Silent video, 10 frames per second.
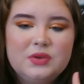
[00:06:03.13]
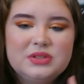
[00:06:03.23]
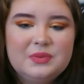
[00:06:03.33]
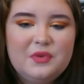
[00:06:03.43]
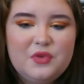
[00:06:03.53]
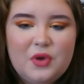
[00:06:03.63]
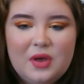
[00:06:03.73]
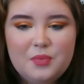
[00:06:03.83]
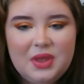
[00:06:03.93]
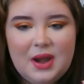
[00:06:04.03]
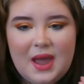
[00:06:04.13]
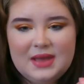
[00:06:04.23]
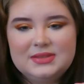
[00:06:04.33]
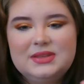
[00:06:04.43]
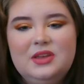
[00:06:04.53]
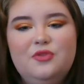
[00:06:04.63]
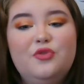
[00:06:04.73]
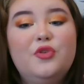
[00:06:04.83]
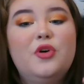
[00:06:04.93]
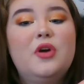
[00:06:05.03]
some of you have been asking
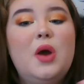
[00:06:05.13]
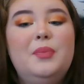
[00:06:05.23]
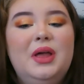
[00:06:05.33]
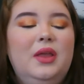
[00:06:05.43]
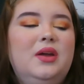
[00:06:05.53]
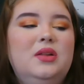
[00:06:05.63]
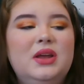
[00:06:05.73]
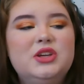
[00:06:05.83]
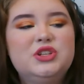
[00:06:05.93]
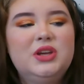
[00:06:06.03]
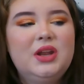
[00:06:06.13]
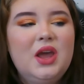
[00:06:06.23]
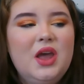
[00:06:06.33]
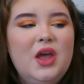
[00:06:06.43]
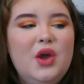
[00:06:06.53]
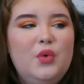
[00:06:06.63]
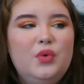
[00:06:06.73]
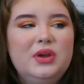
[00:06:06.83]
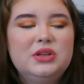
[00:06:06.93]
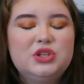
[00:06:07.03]
for a palette collection,
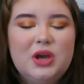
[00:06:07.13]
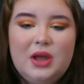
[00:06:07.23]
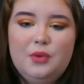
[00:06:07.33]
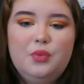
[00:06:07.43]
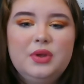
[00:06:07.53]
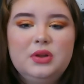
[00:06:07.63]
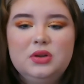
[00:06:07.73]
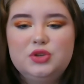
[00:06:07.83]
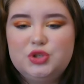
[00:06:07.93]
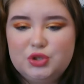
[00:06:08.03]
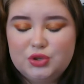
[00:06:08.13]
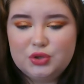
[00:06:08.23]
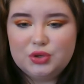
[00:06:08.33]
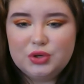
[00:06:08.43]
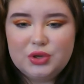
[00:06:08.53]
which I will do,